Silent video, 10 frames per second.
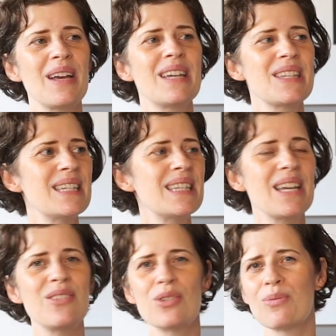As I
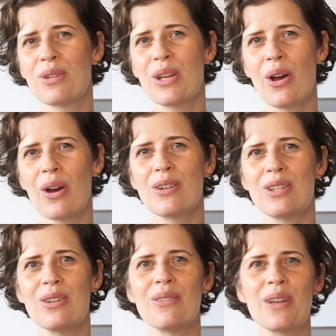said, it's just really hard
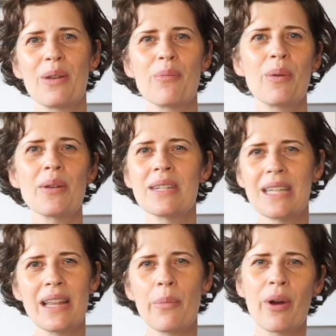to like build a
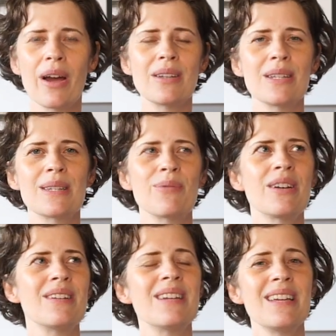daily practice
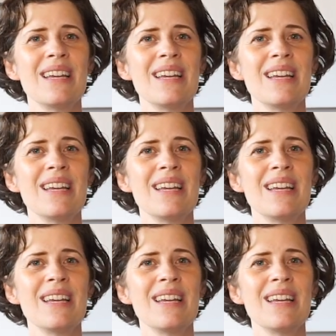when